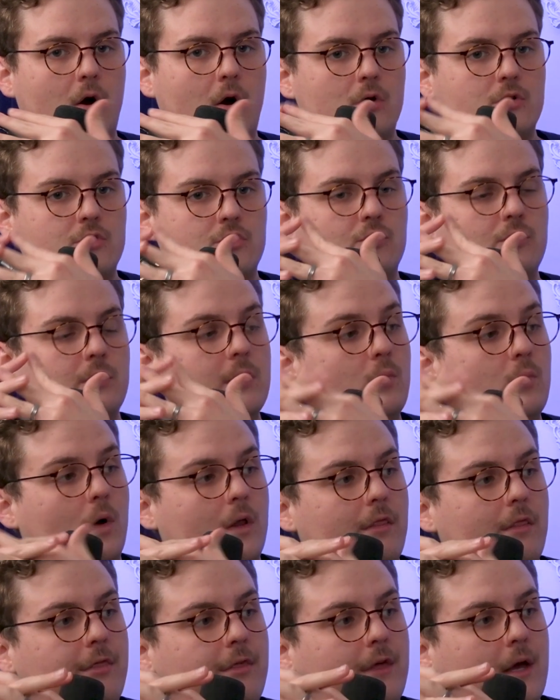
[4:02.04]
are truly
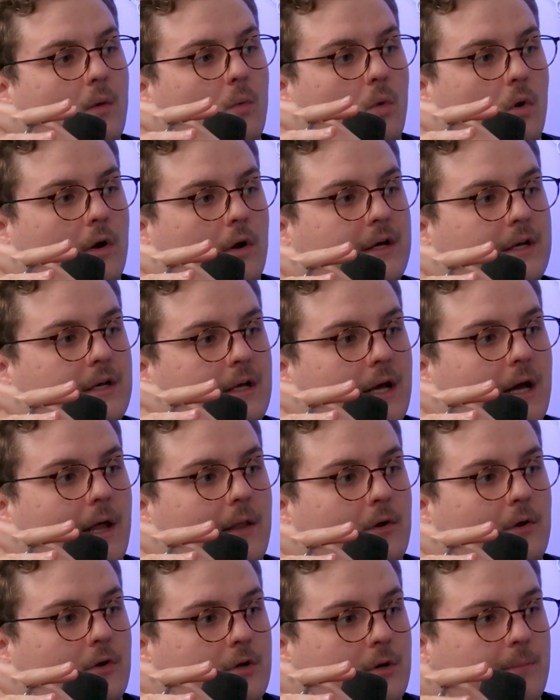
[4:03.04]
one thing working
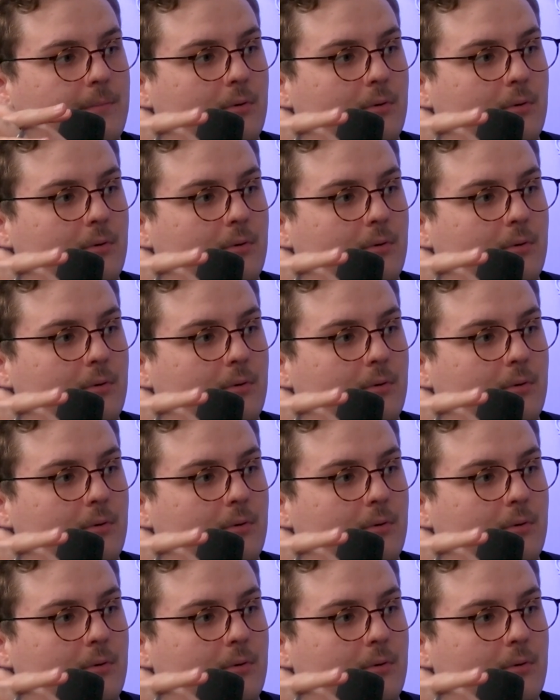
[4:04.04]
together to yeah.